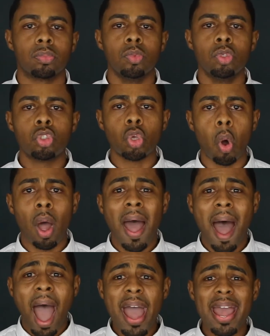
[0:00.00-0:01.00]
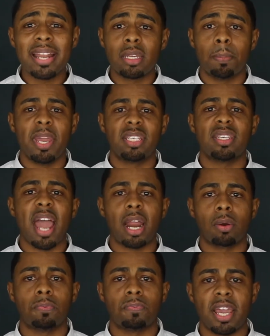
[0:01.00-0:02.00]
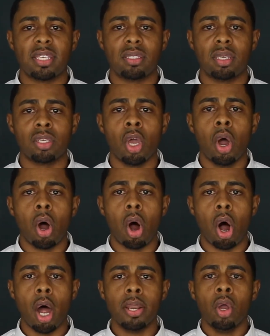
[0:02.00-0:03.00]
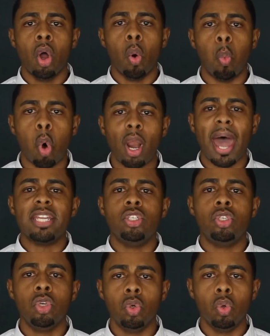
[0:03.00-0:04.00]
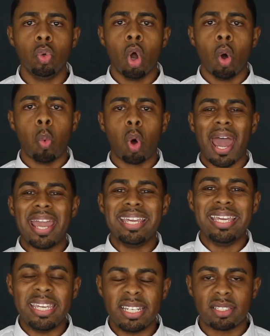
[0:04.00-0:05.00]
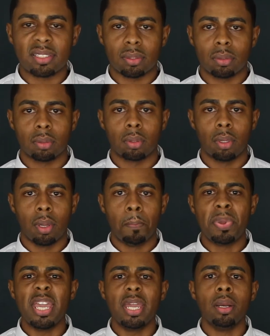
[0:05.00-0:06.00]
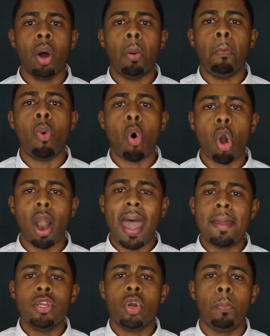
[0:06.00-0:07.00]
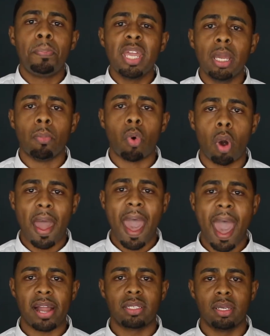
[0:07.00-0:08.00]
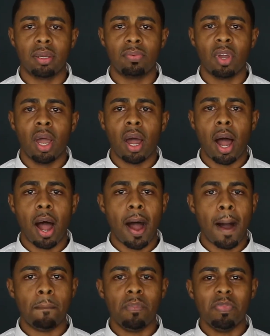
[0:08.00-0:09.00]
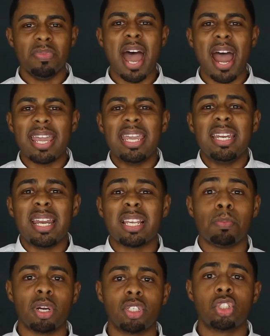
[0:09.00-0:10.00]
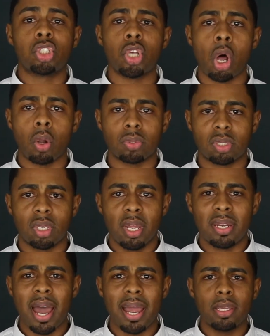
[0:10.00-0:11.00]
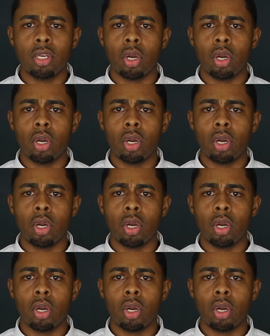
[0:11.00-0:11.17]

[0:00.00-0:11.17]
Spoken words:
So I had to make sacrifices on what I do, what I eat, being more active, not eating as much salt, not